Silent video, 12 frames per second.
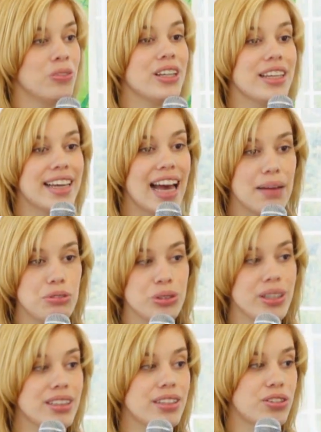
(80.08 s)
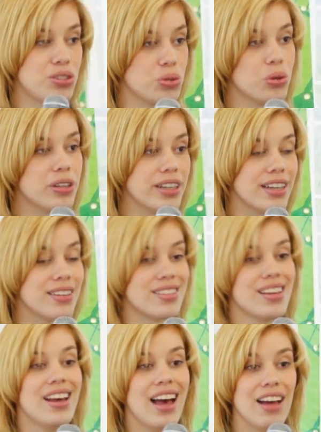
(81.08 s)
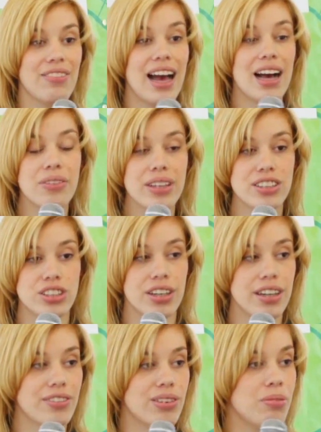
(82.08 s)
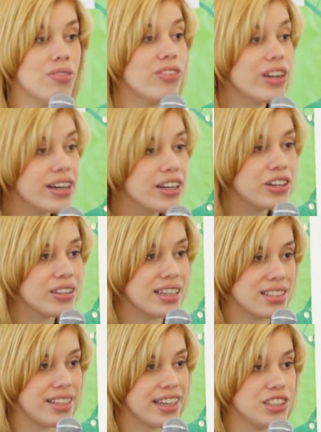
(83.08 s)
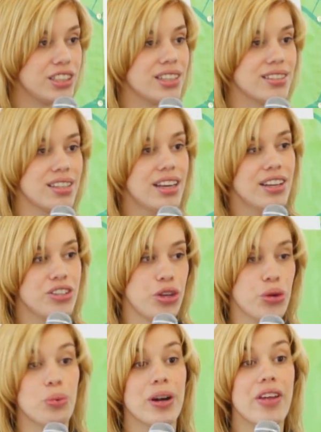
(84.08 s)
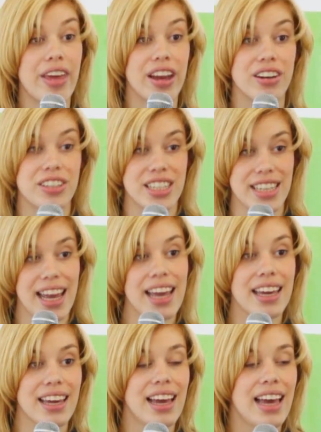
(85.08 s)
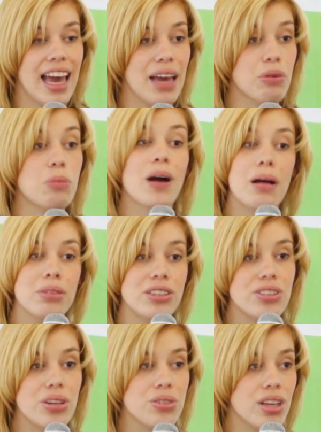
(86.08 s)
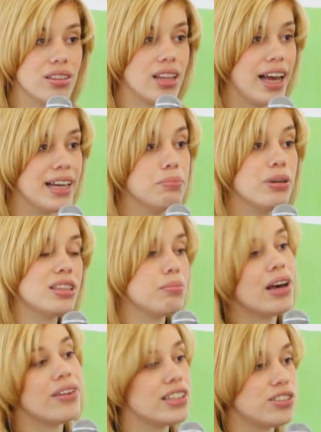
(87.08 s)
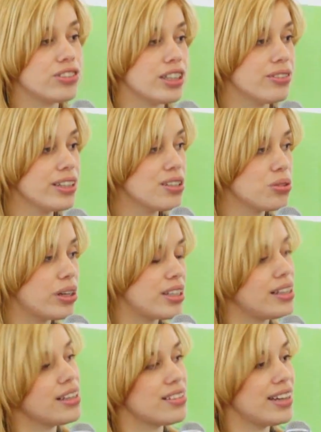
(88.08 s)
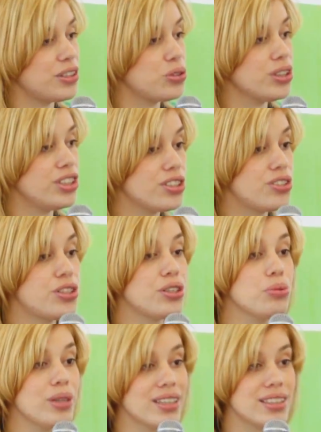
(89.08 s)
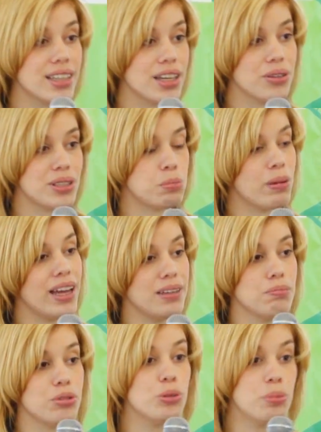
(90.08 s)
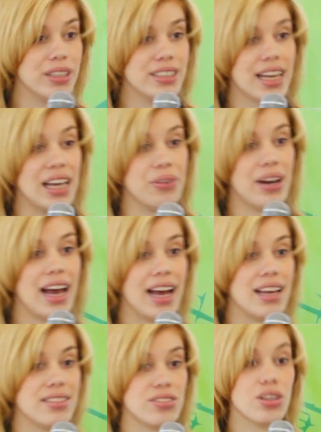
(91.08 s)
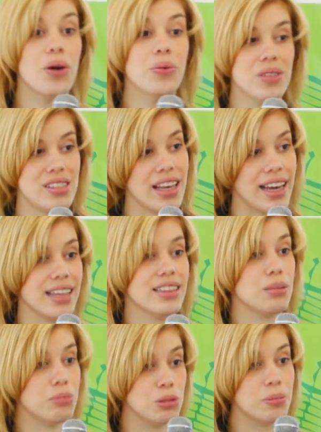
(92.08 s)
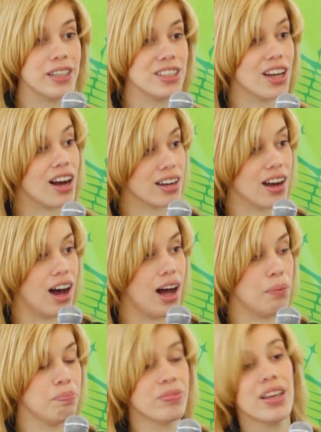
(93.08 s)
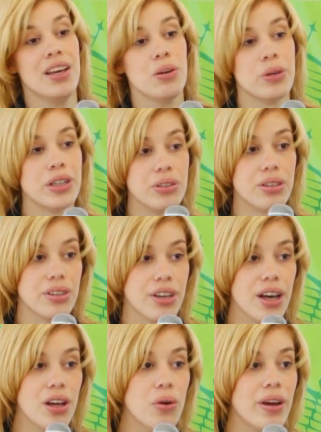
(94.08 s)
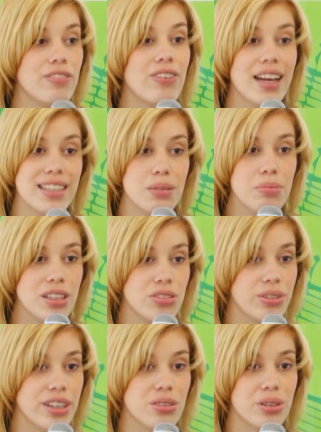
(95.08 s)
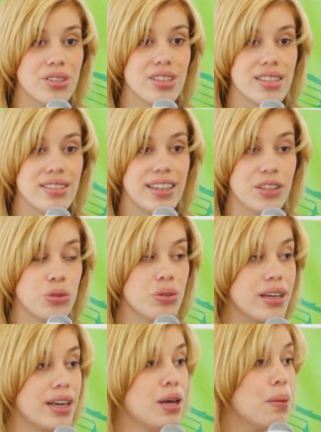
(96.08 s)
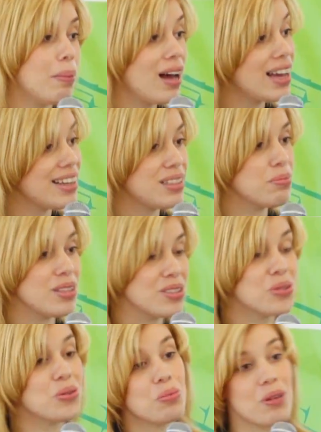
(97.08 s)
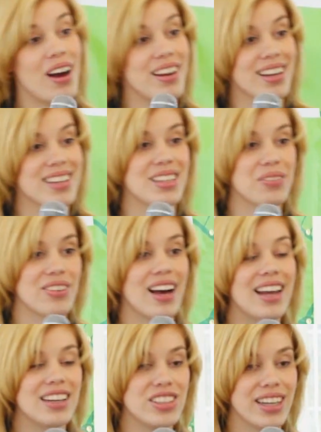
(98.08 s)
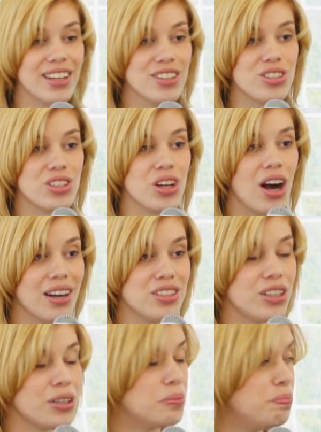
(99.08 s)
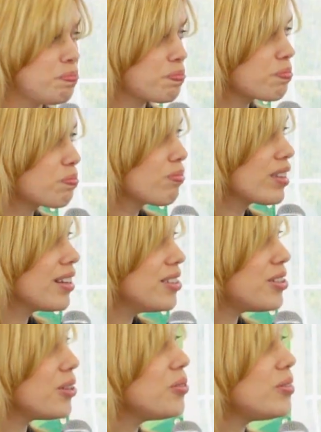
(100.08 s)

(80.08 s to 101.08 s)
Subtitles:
really capturing their stories of how they started from the very early stages to where they are today. And we published those online, put them out as free resources, and actually just 2 weeks ago spun Blueprint out as its own site, theblueprint.com, where you can go and find some of these resources and actually buy some of these cool products that we've had a chance to talk to. So